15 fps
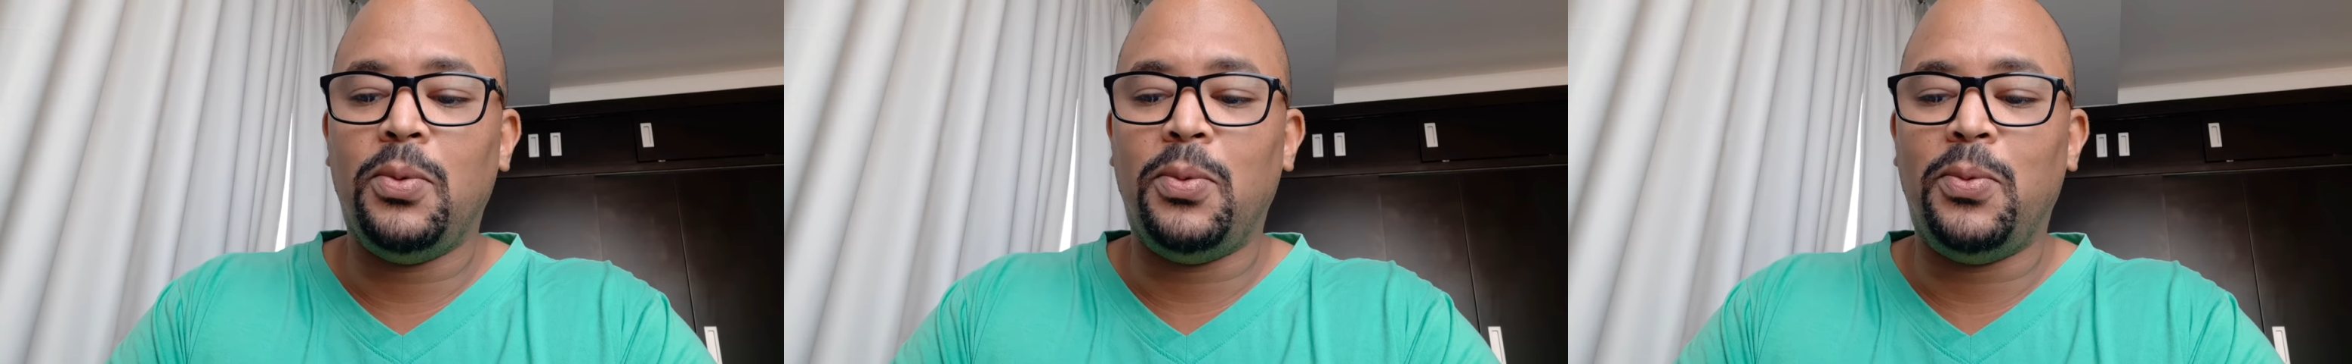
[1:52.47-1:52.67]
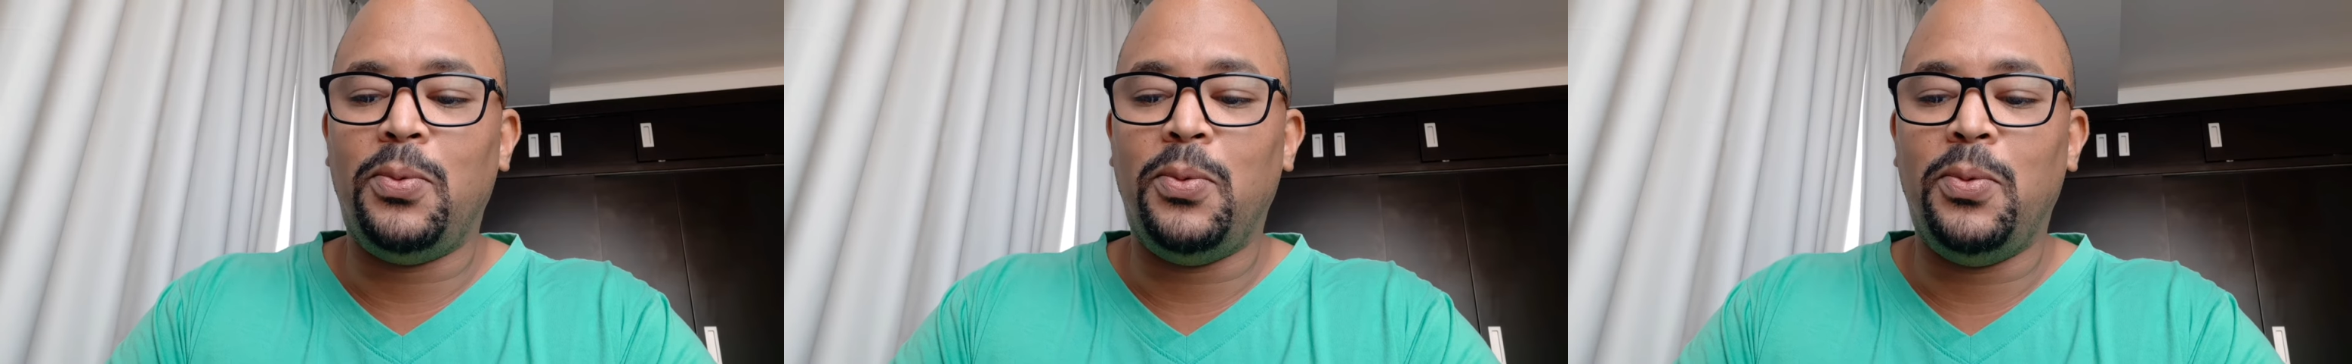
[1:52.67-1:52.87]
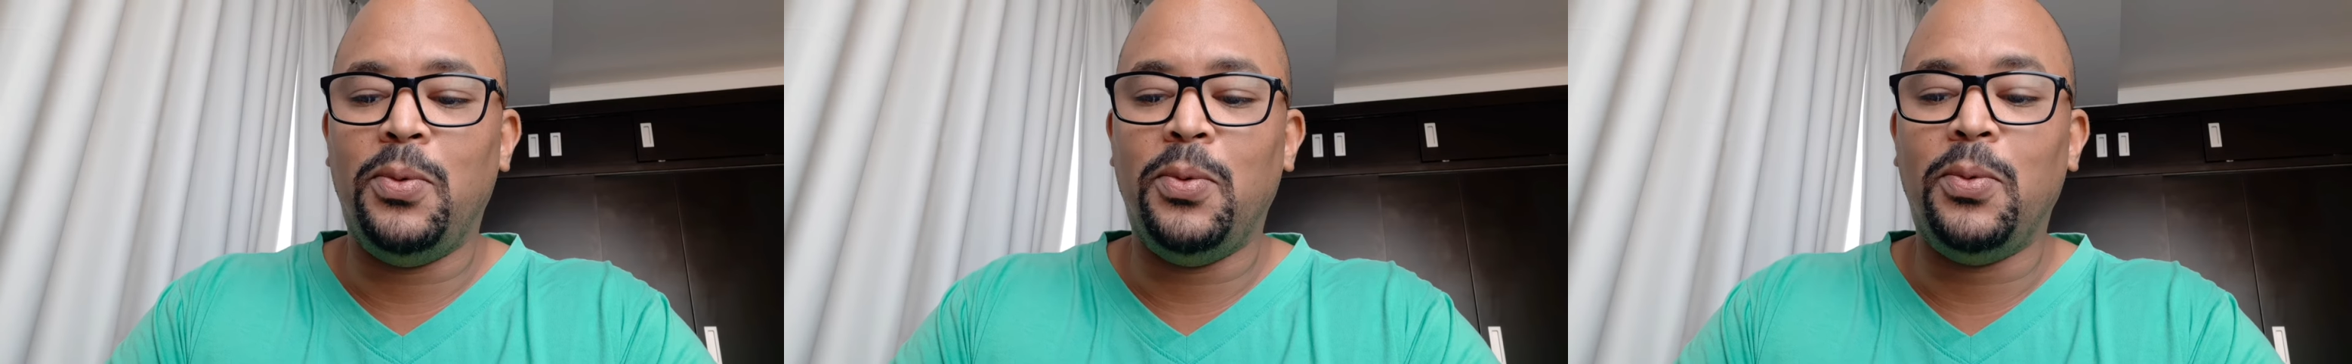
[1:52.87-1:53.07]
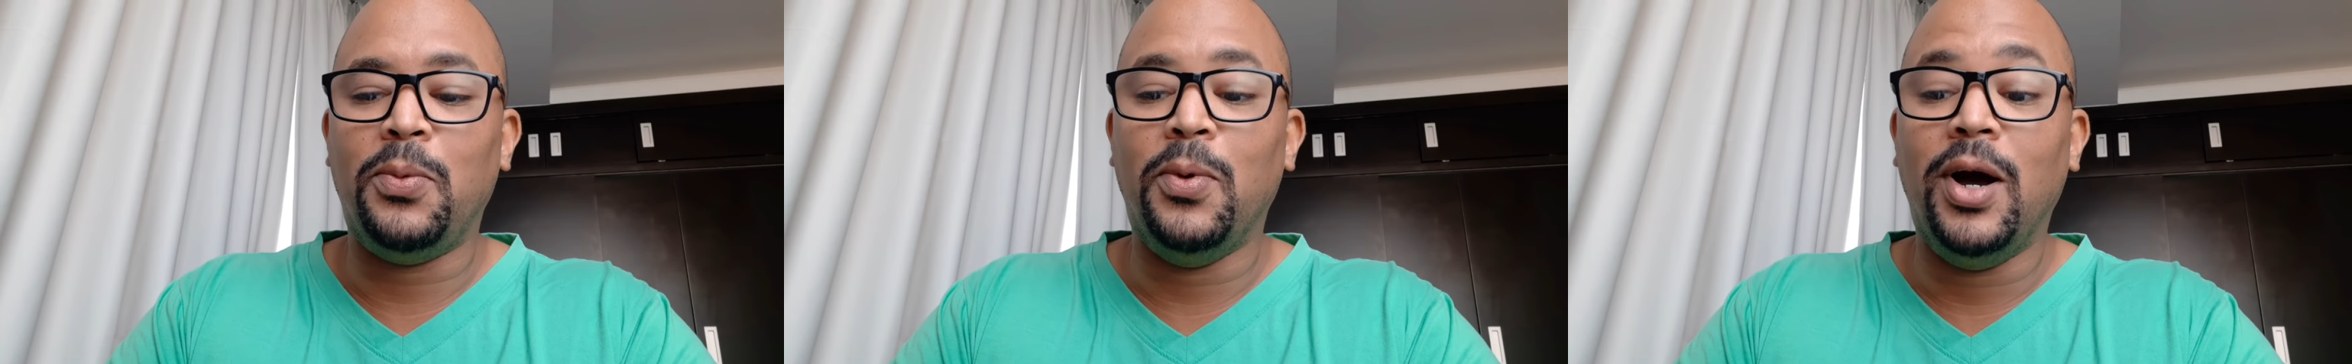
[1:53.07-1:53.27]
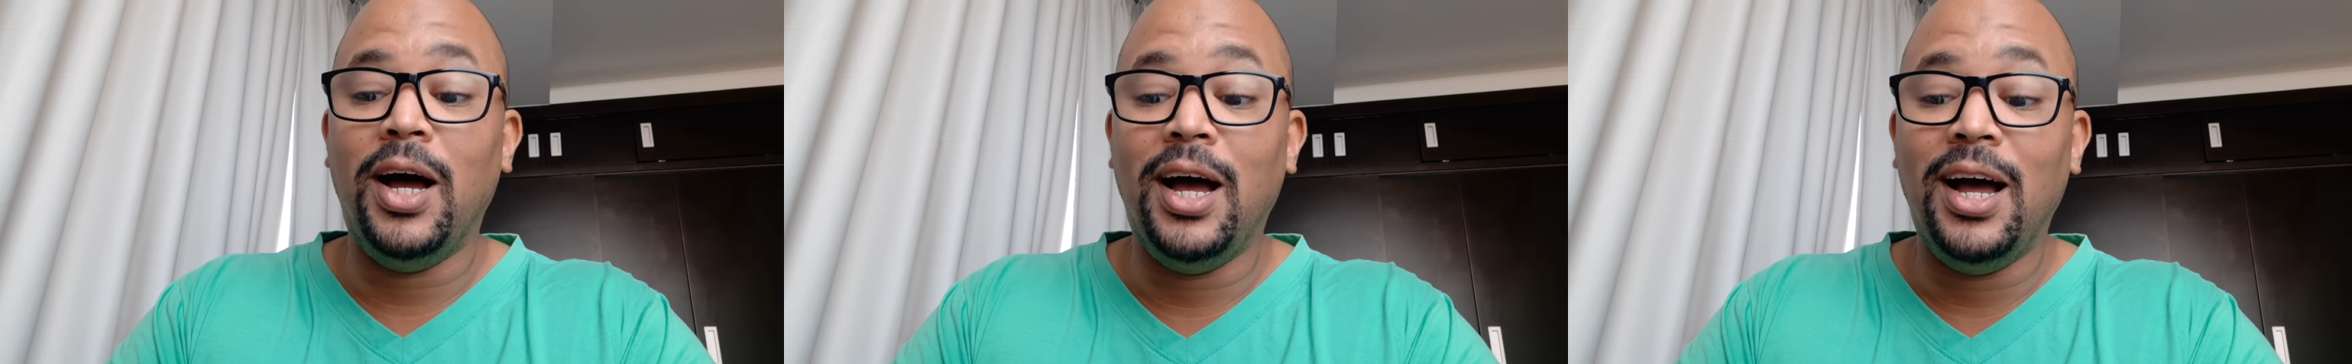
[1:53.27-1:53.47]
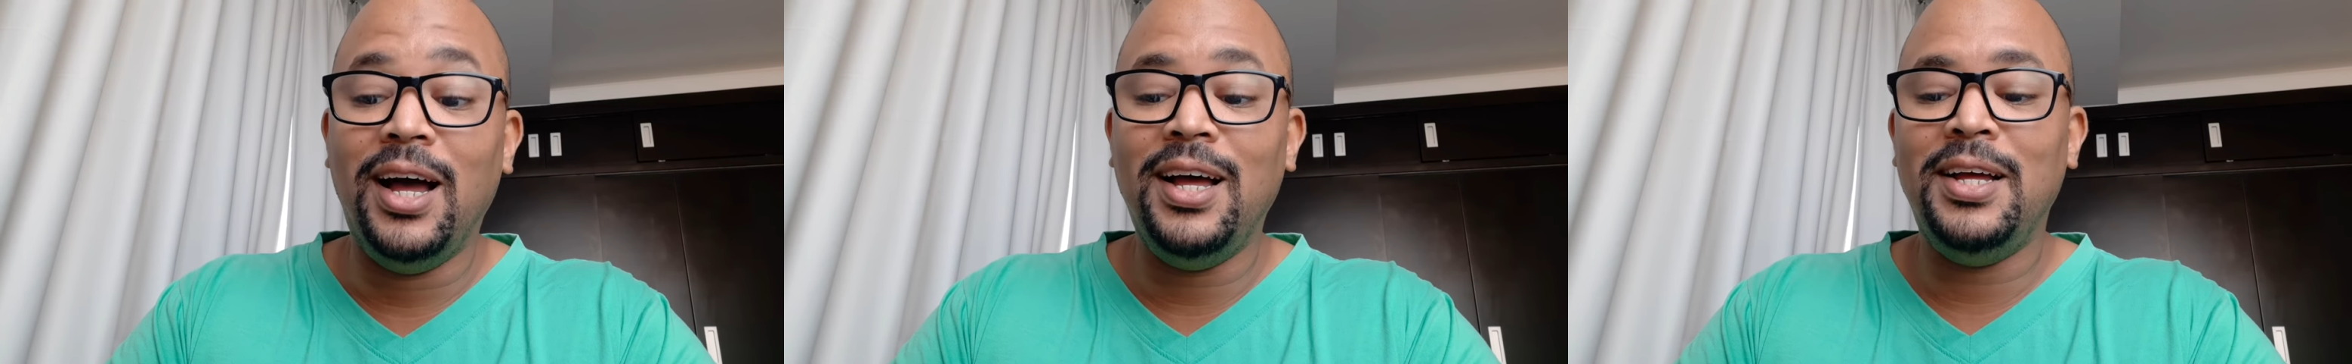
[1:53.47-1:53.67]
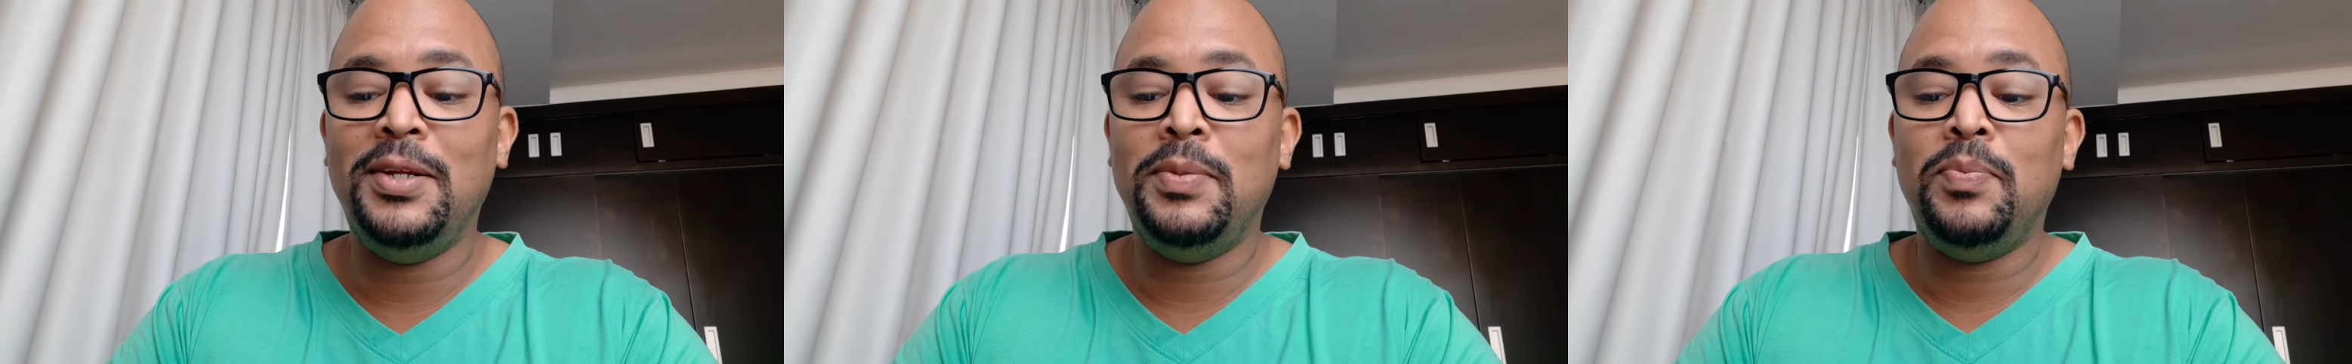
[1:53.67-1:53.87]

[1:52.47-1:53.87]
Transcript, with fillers: Whoa. Whoa.